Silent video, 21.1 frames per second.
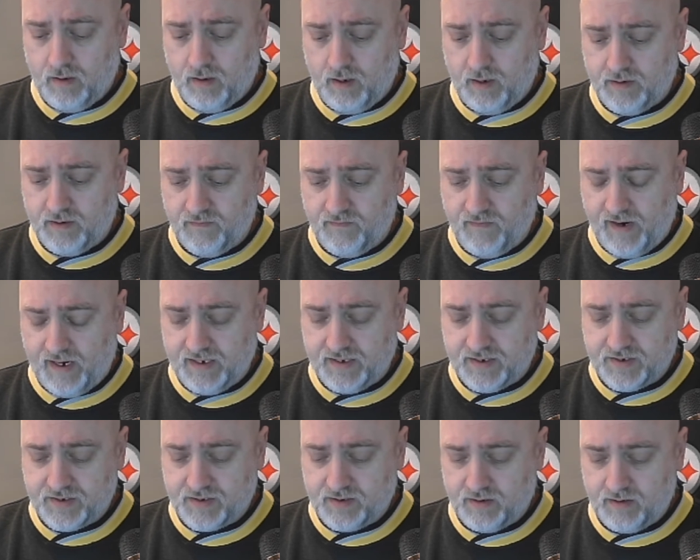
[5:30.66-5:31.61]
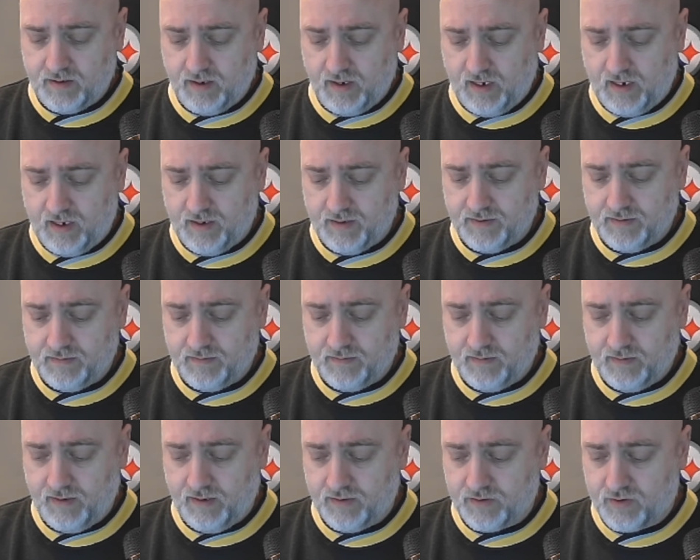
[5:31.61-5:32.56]
device
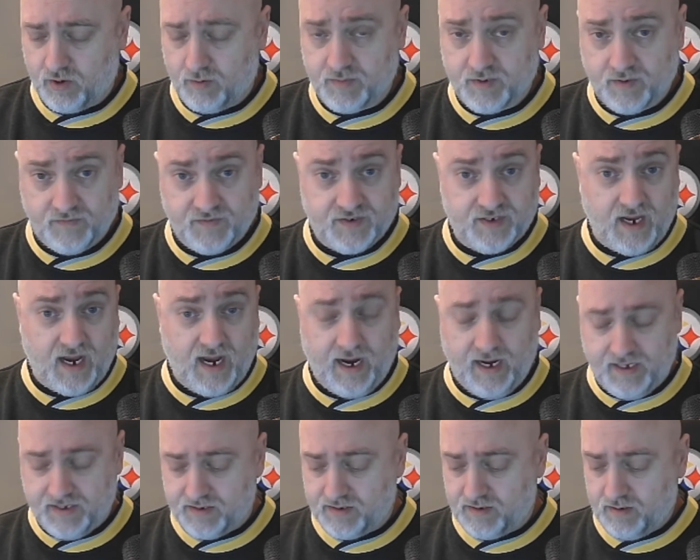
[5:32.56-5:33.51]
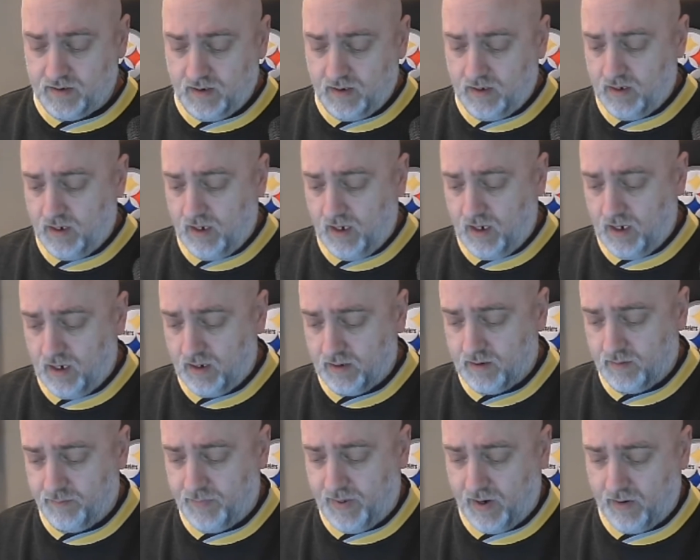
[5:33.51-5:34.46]
in terms of size
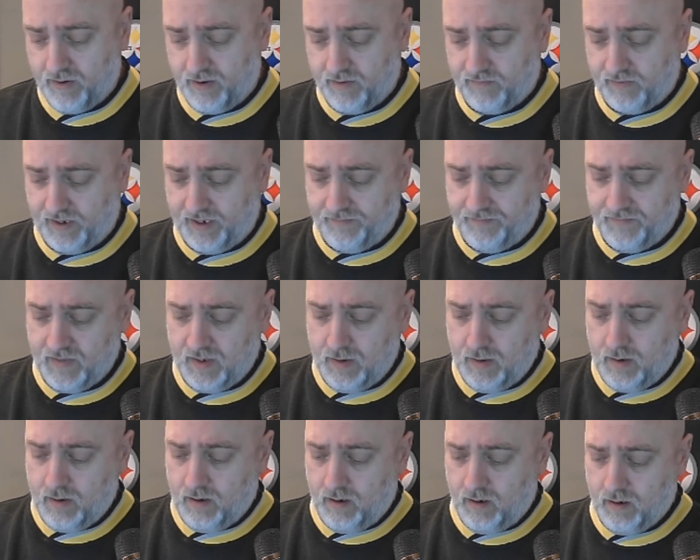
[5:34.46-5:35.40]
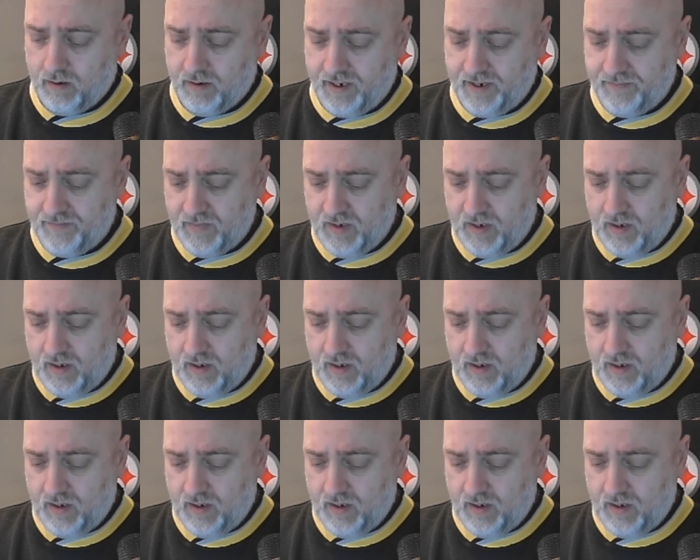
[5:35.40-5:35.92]
comparatively. All right.